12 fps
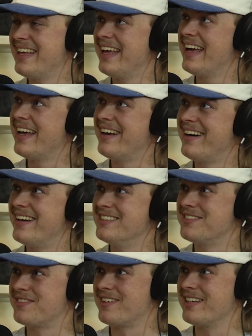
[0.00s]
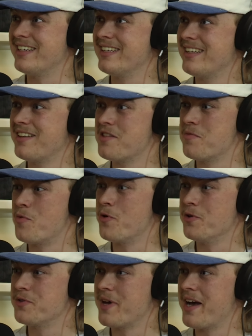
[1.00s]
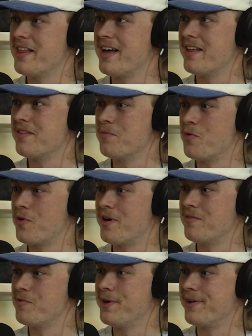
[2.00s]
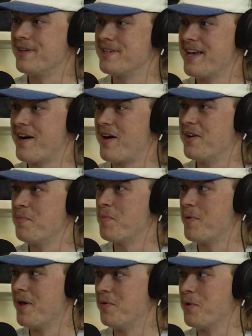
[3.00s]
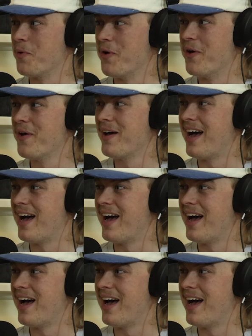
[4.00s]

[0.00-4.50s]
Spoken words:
Yeah, no, it's funny. The more you say that, the more I realise how underprepared we were.